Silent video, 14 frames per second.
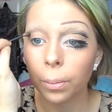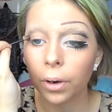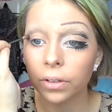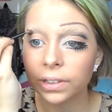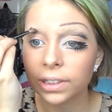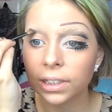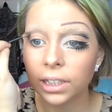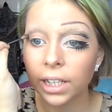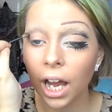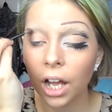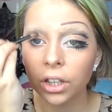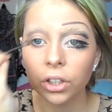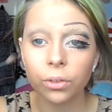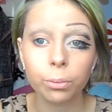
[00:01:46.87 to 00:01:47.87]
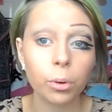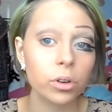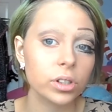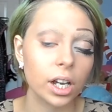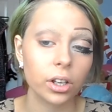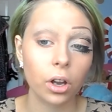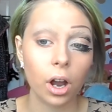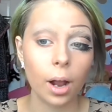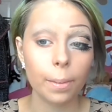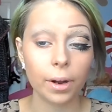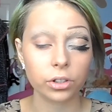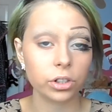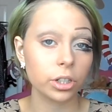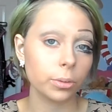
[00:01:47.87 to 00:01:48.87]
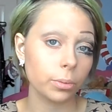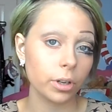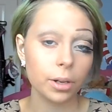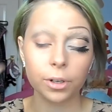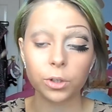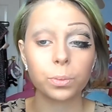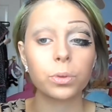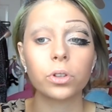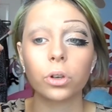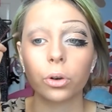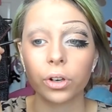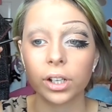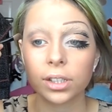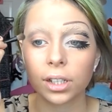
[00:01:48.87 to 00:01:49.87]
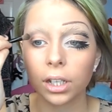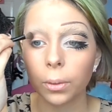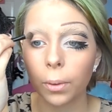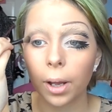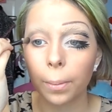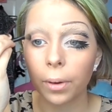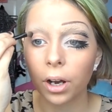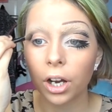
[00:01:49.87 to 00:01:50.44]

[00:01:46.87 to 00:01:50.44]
But obviously now that you've blocked out your eyebrows, you can pretty much put your crease anywhere,